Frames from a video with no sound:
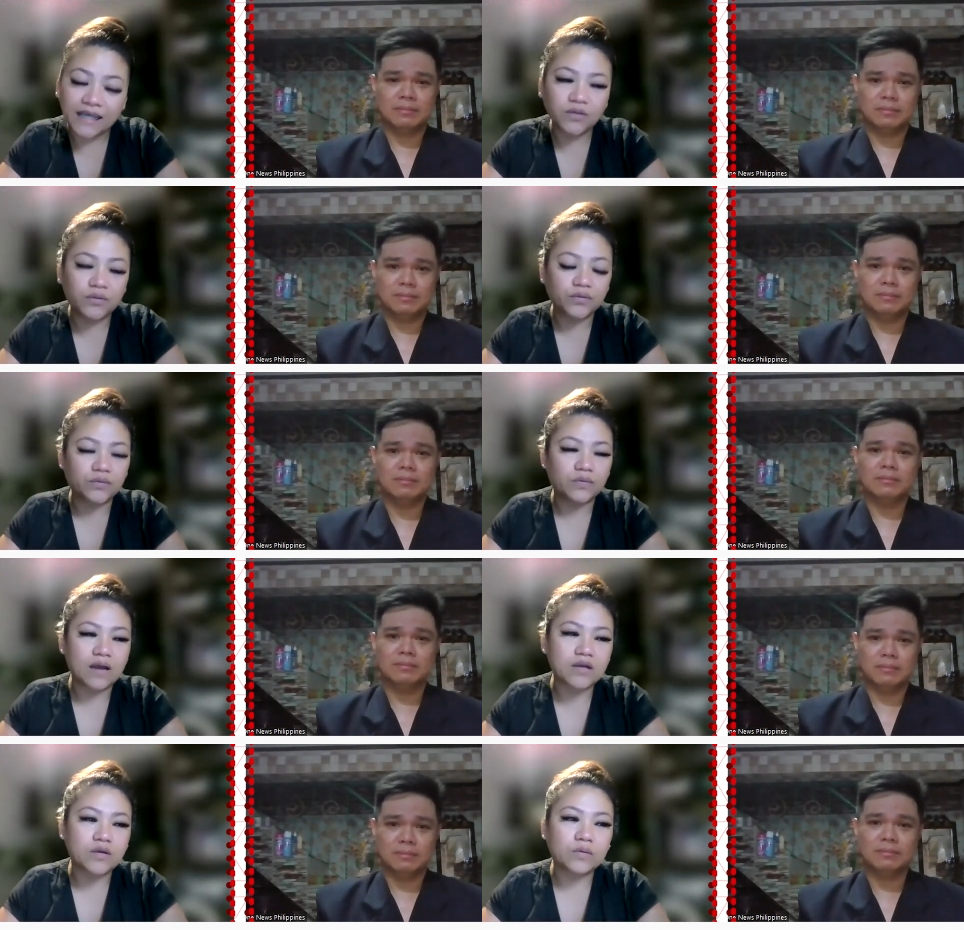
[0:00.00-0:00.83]
Speaker 1: You know,
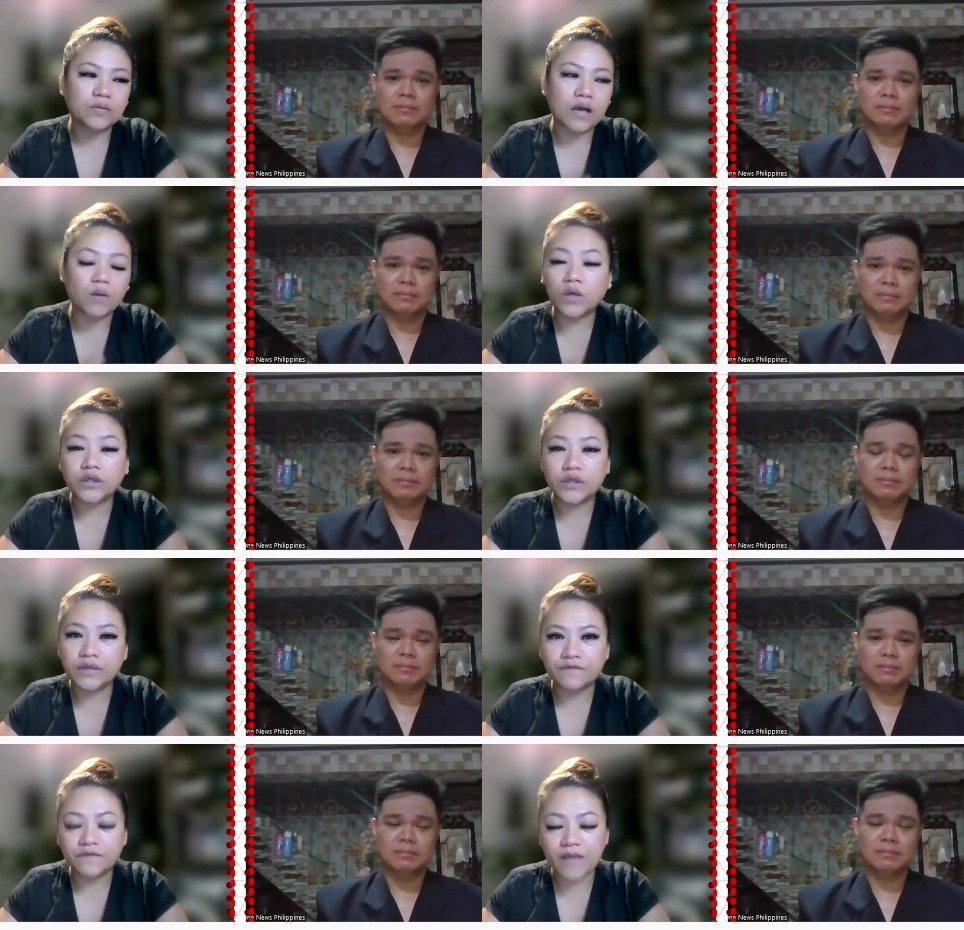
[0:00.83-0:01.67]
I don't, I wonder
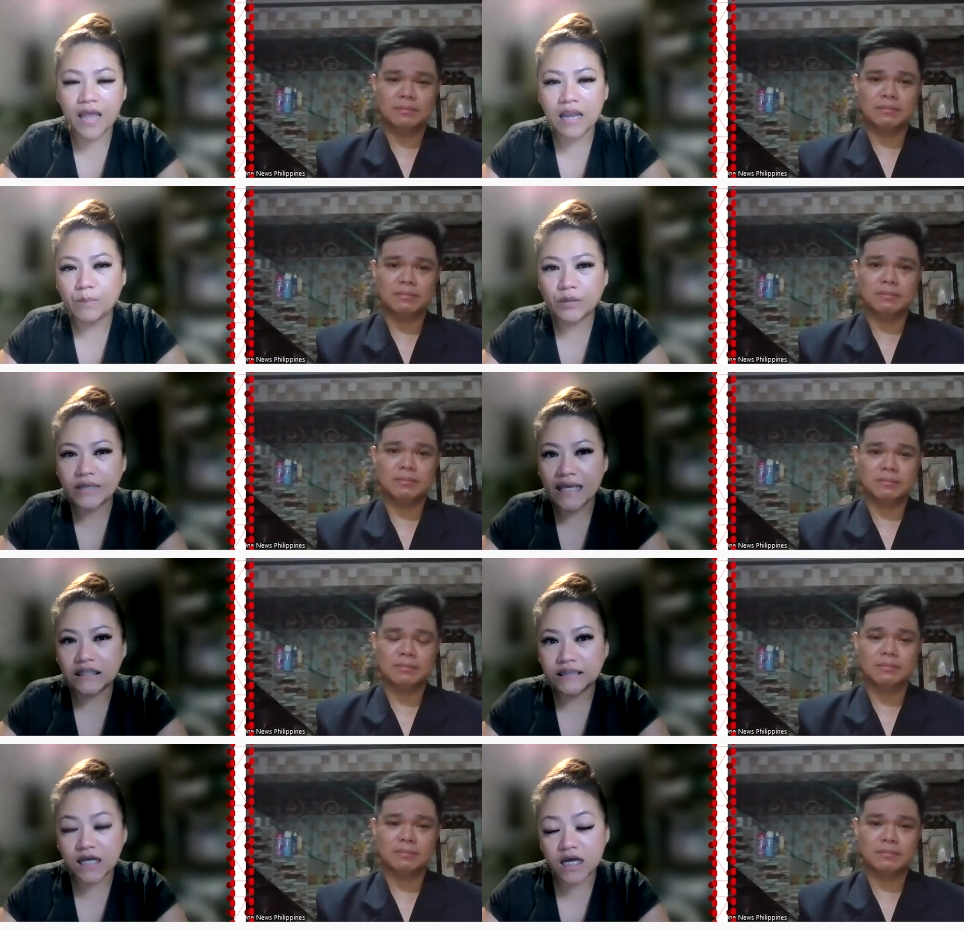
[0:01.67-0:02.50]
if anybody
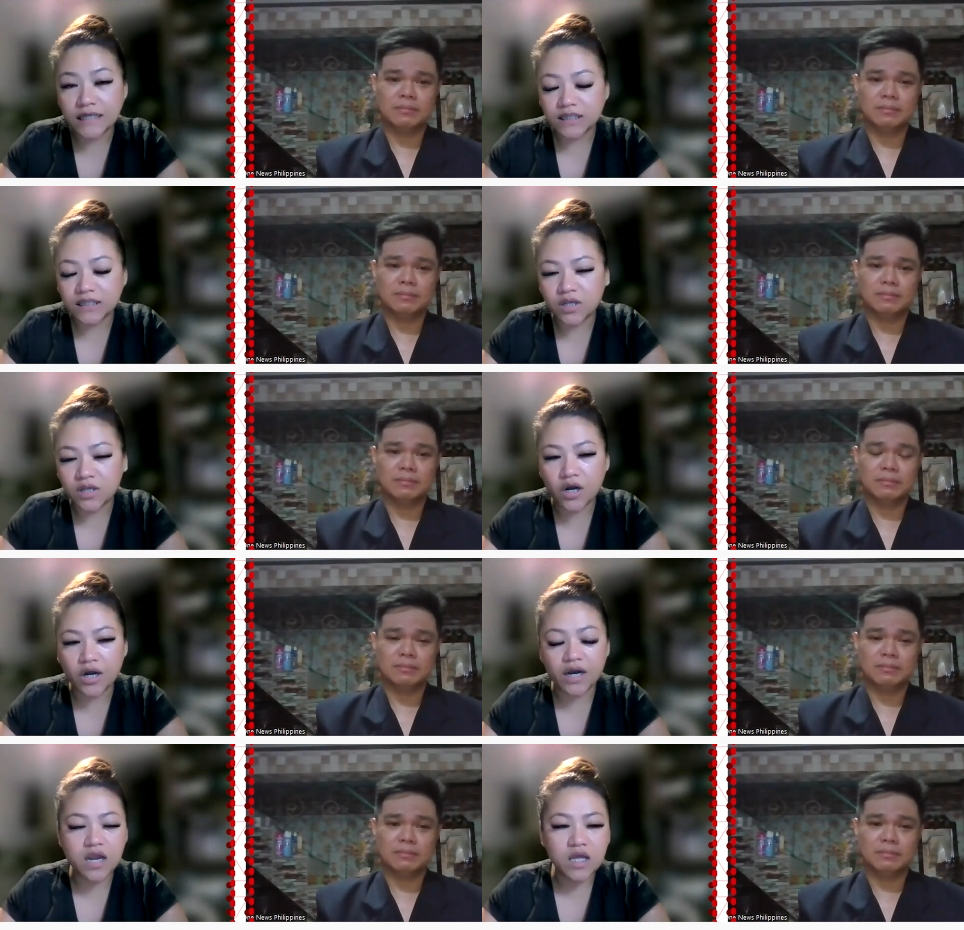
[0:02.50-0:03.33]
else asks
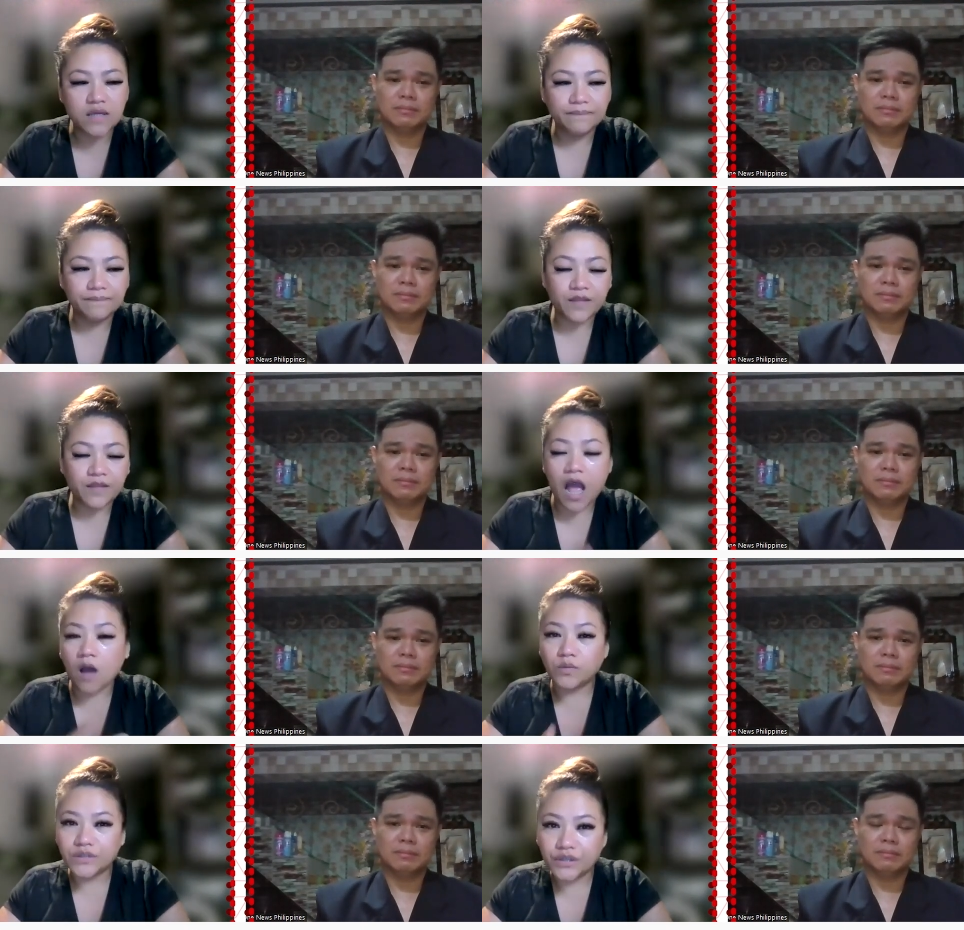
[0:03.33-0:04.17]
her,
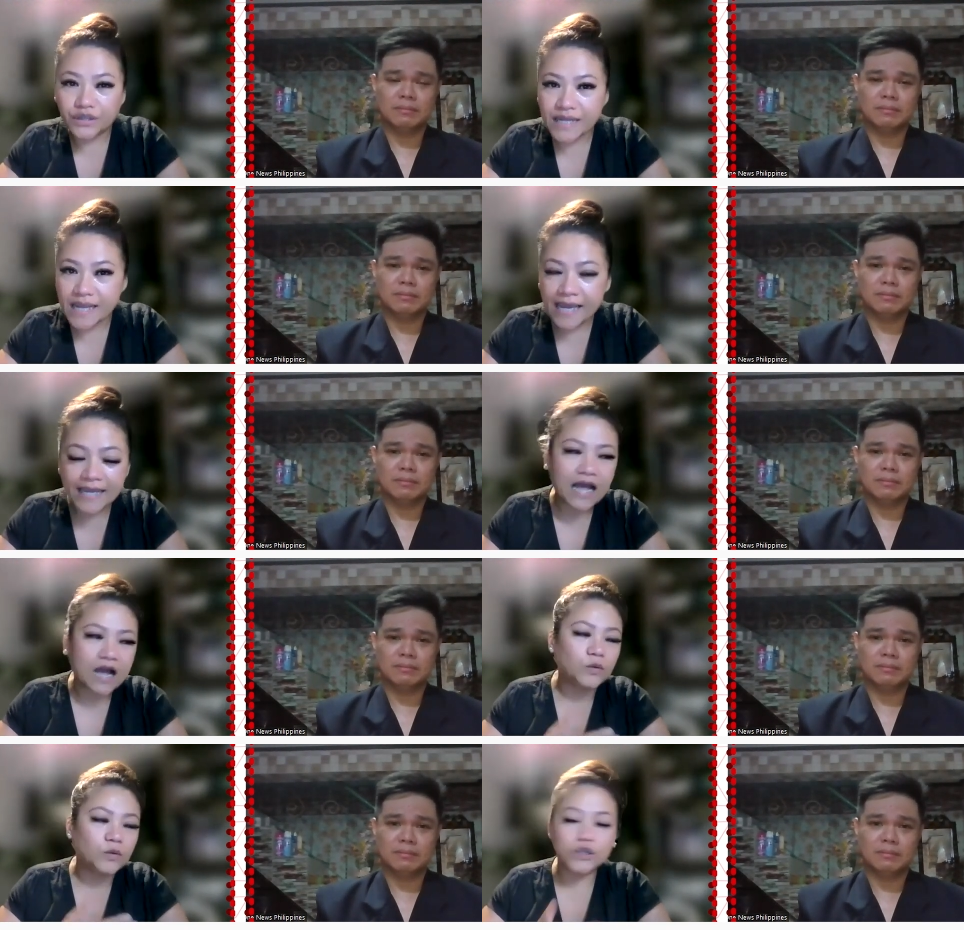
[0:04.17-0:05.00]
how was her day?
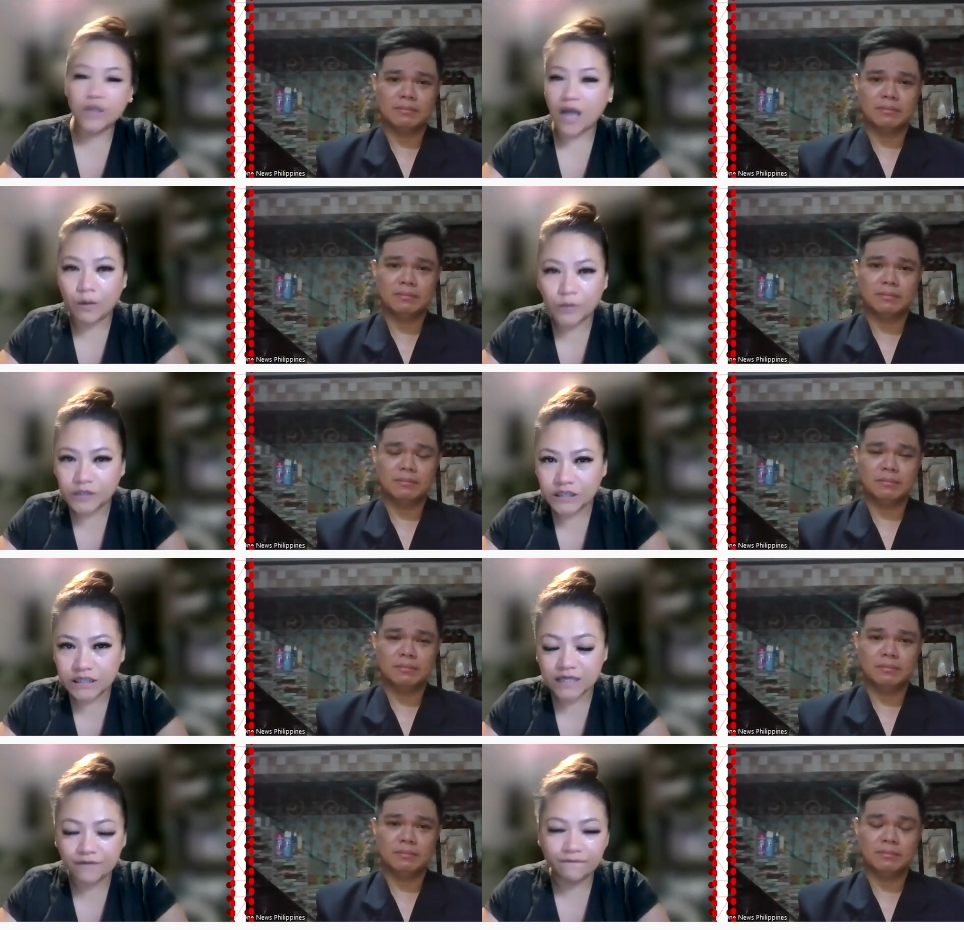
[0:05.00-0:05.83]
How, how is
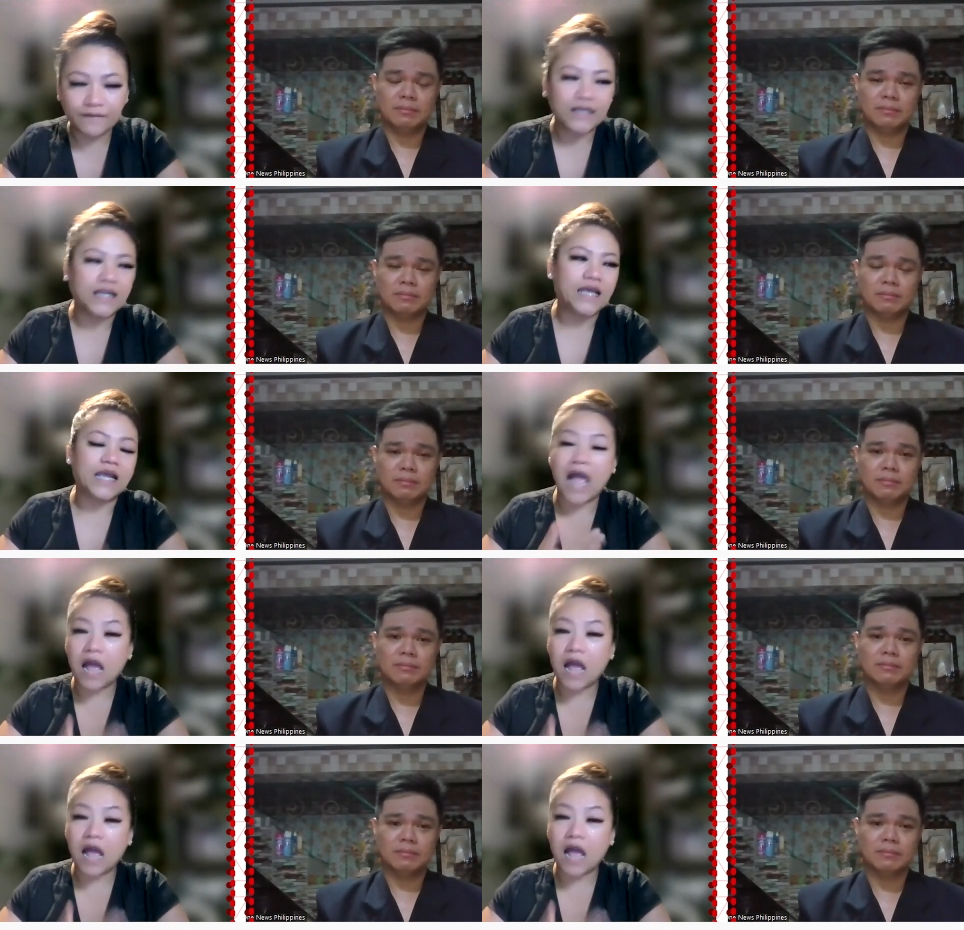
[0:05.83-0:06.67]
she feeling?
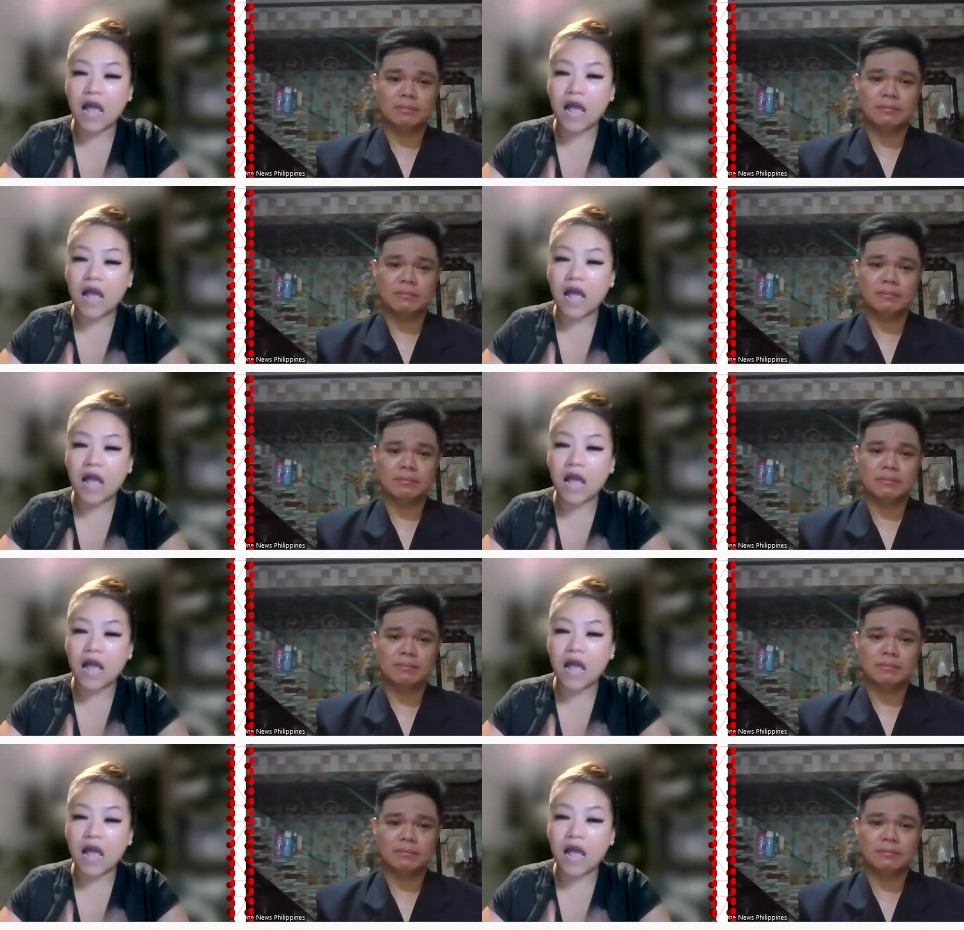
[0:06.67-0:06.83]
How's,